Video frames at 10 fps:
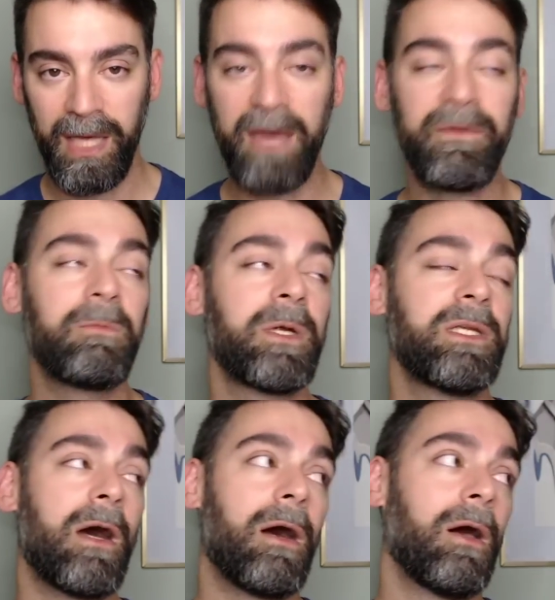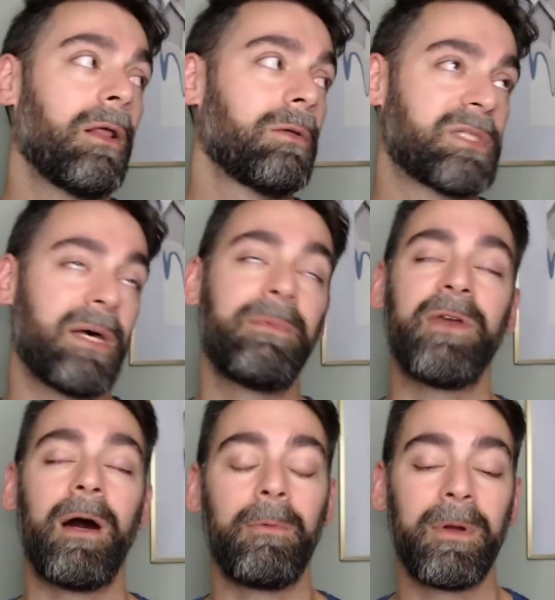Even when some of
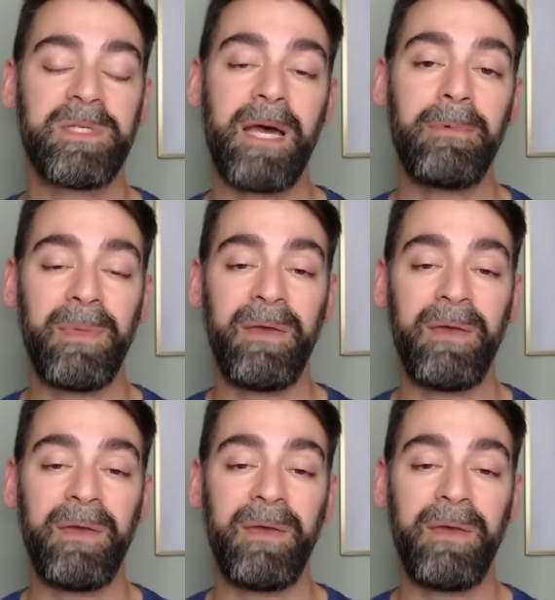y'all were upset with